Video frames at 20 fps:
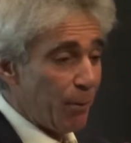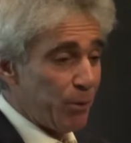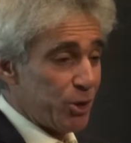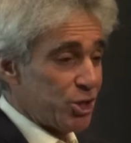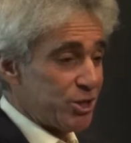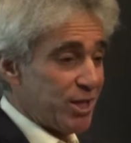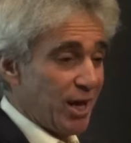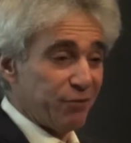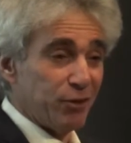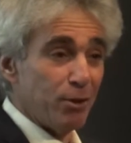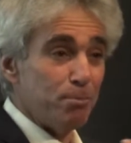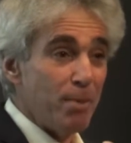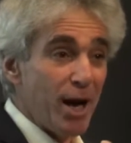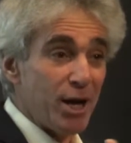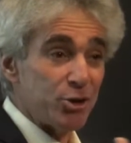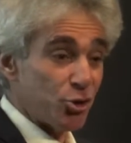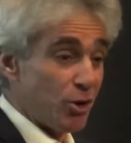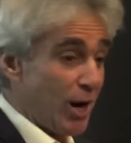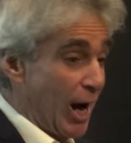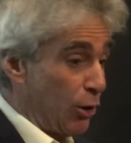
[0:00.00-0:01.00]
we just have to
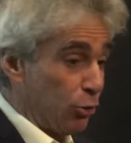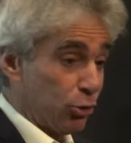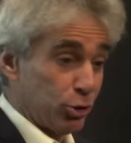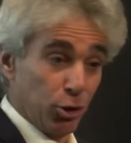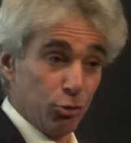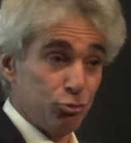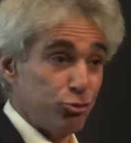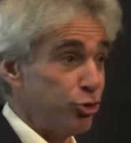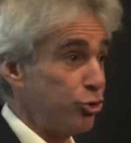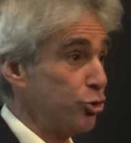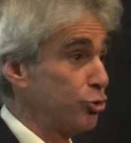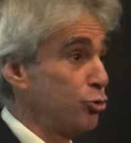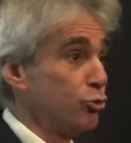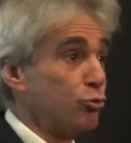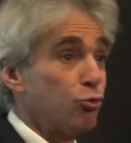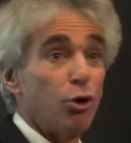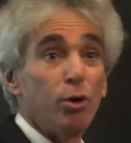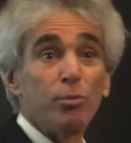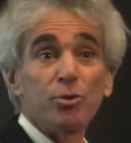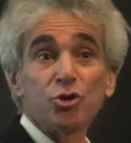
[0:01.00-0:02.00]
measure how close the two
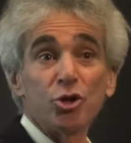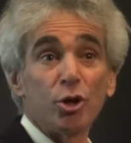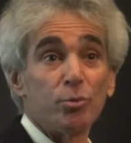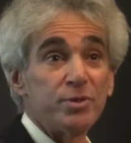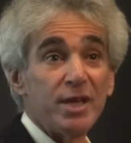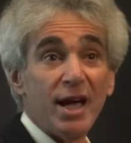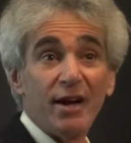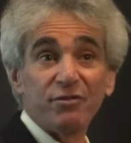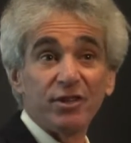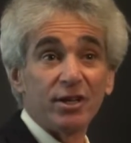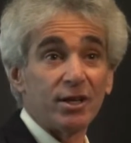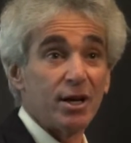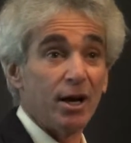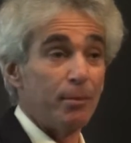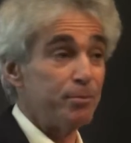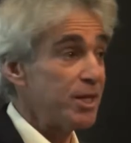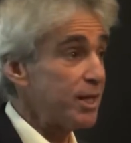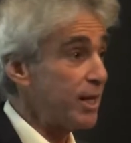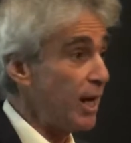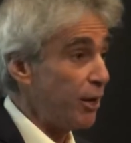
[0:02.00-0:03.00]
chromosomes have to
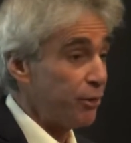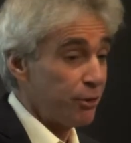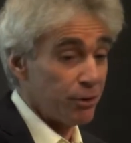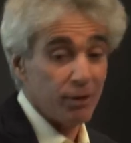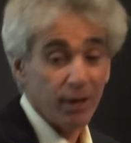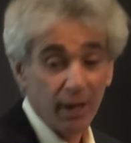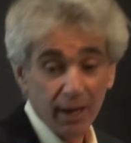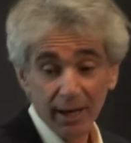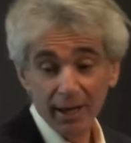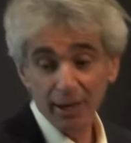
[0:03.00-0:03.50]
come together